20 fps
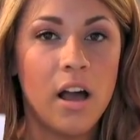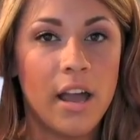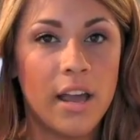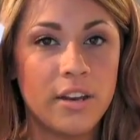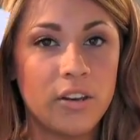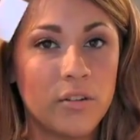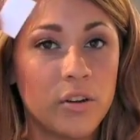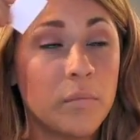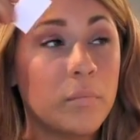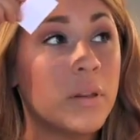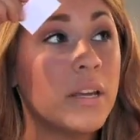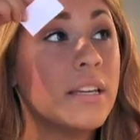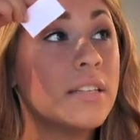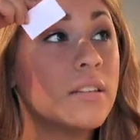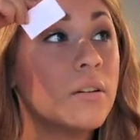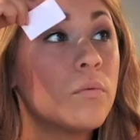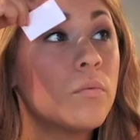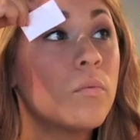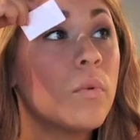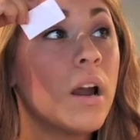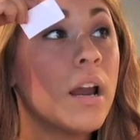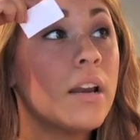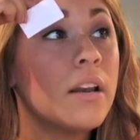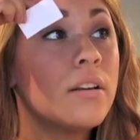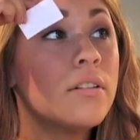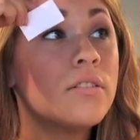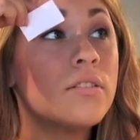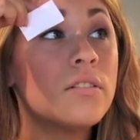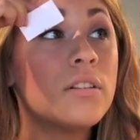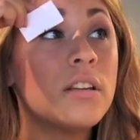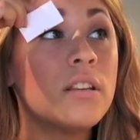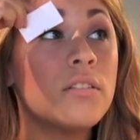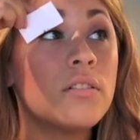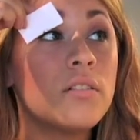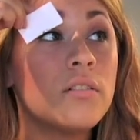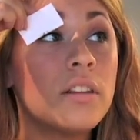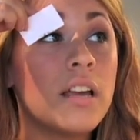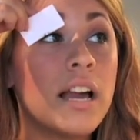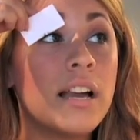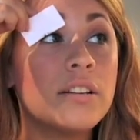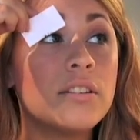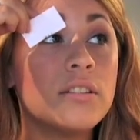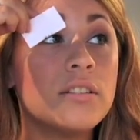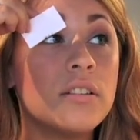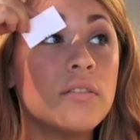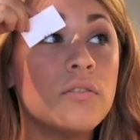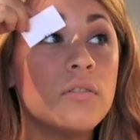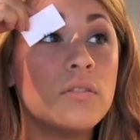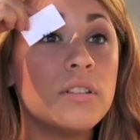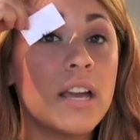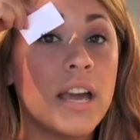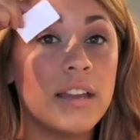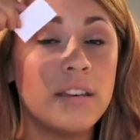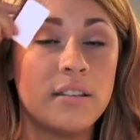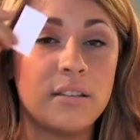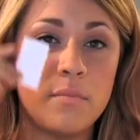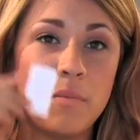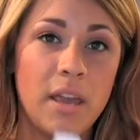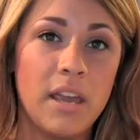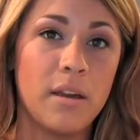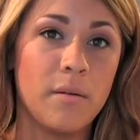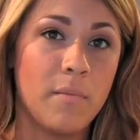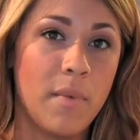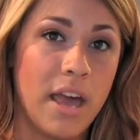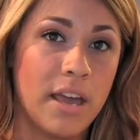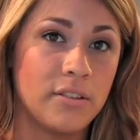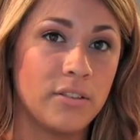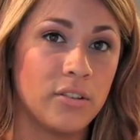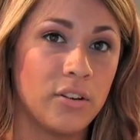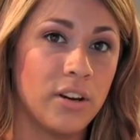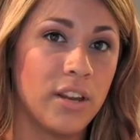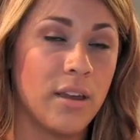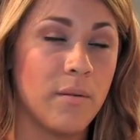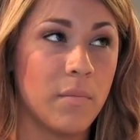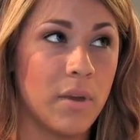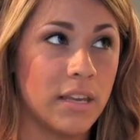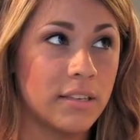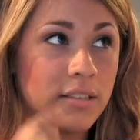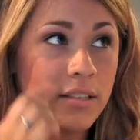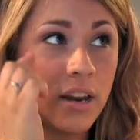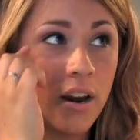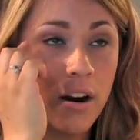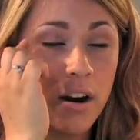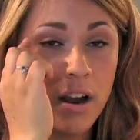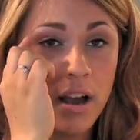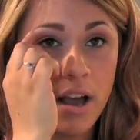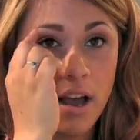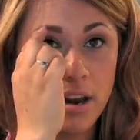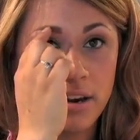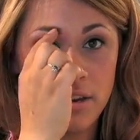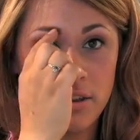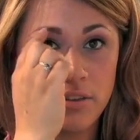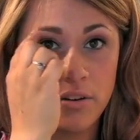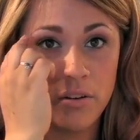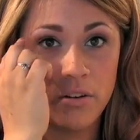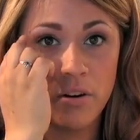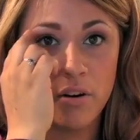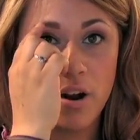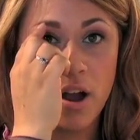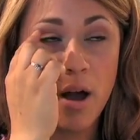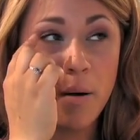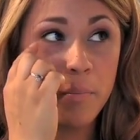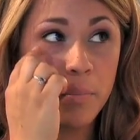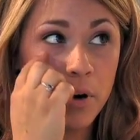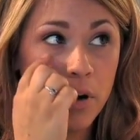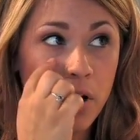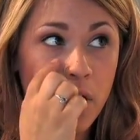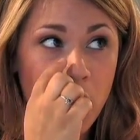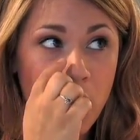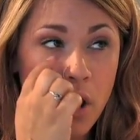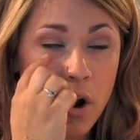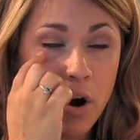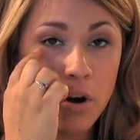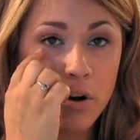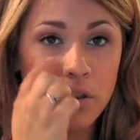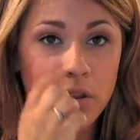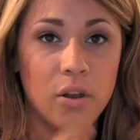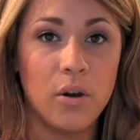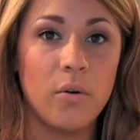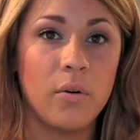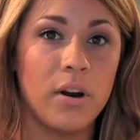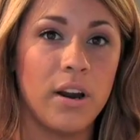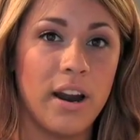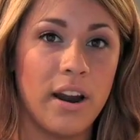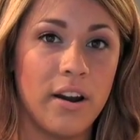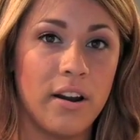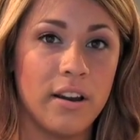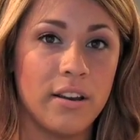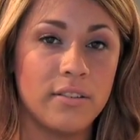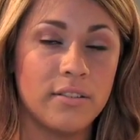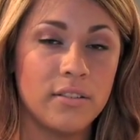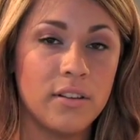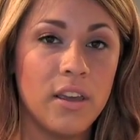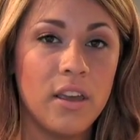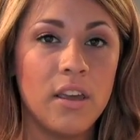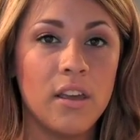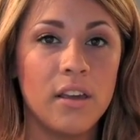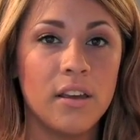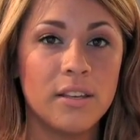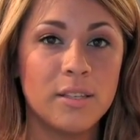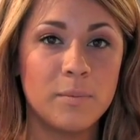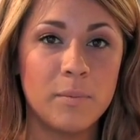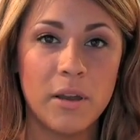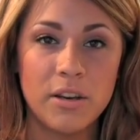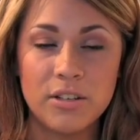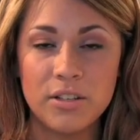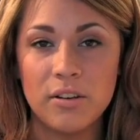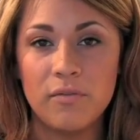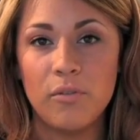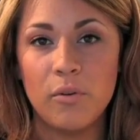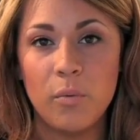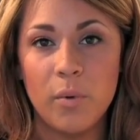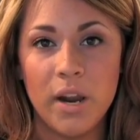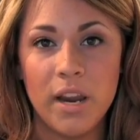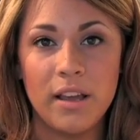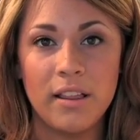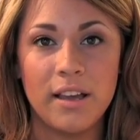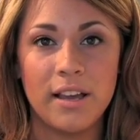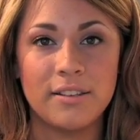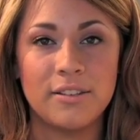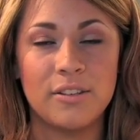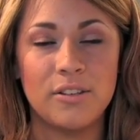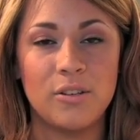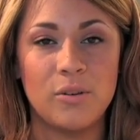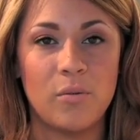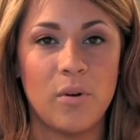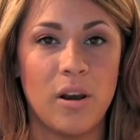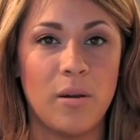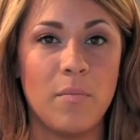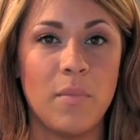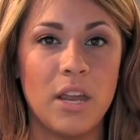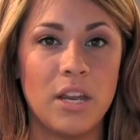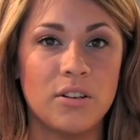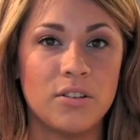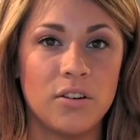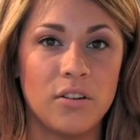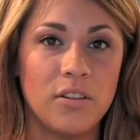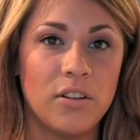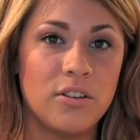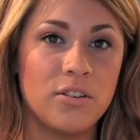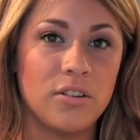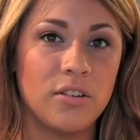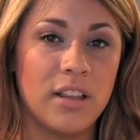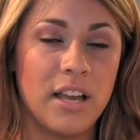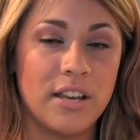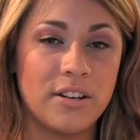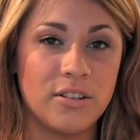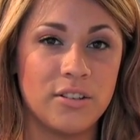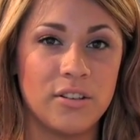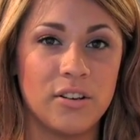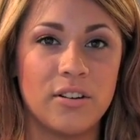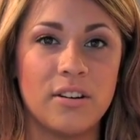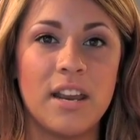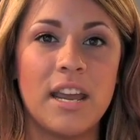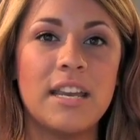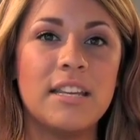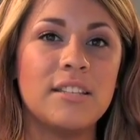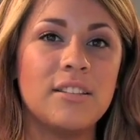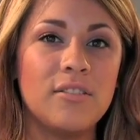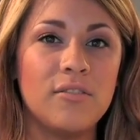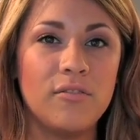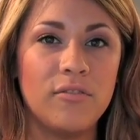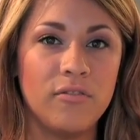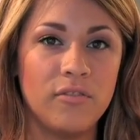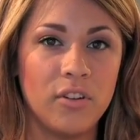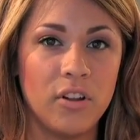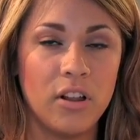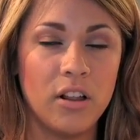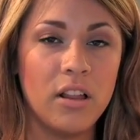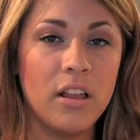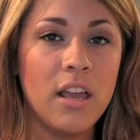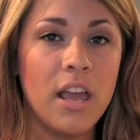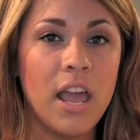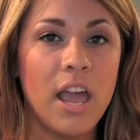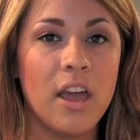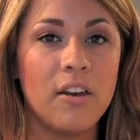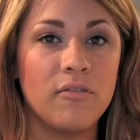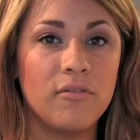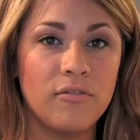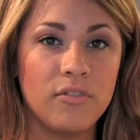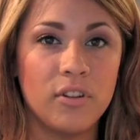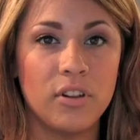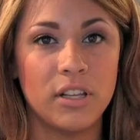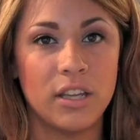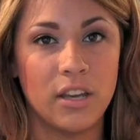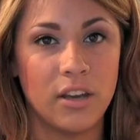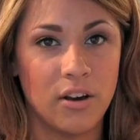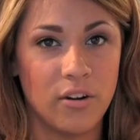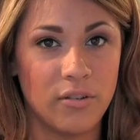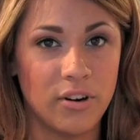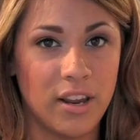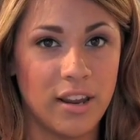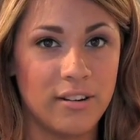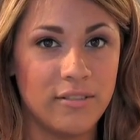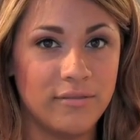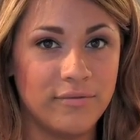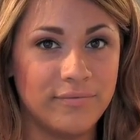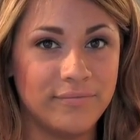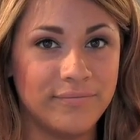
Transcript: and you can place it right underneath your lashes if you tend to make a mess or get mascara on either your upper or lower areas. Especially for wearing glasses, you want to make sure that your lashes are nice and full and fully coated.